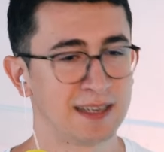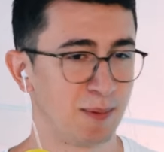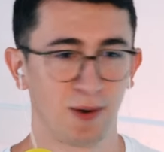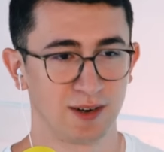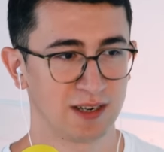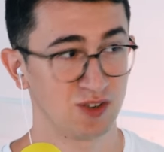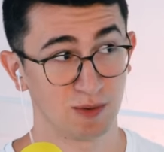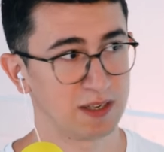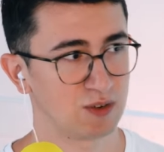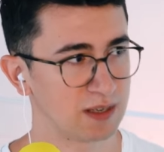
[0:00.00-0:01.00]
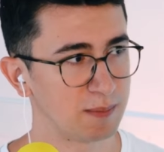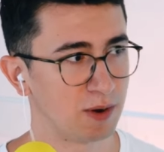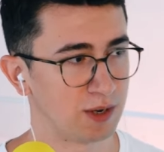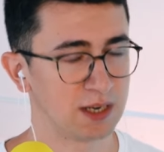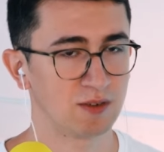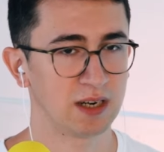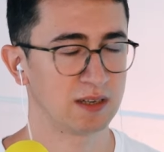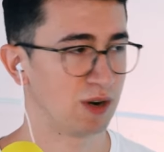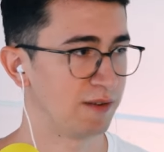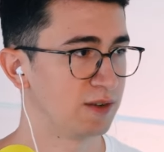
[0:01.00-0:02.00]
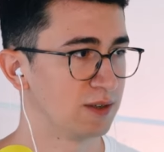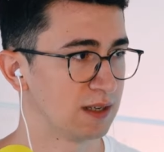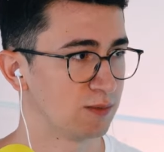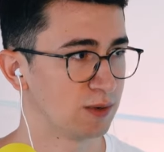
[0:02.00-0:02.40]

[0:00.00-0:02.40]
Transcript: deep learning, geometric deep learning, right? Graph neural